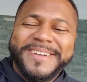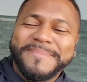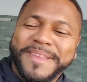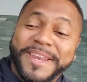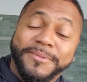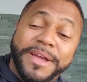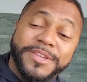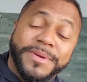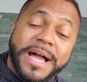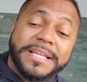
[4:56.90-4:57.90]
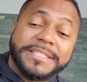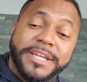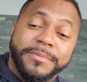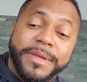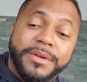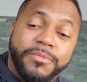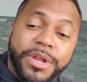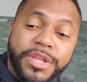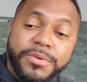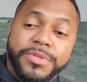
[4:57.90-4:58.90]
But anyway, you guys tell me
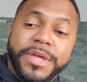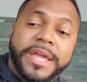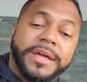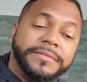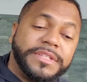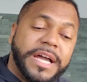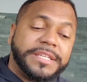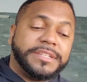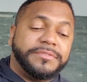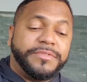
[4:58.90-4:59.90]
what you think of Tyson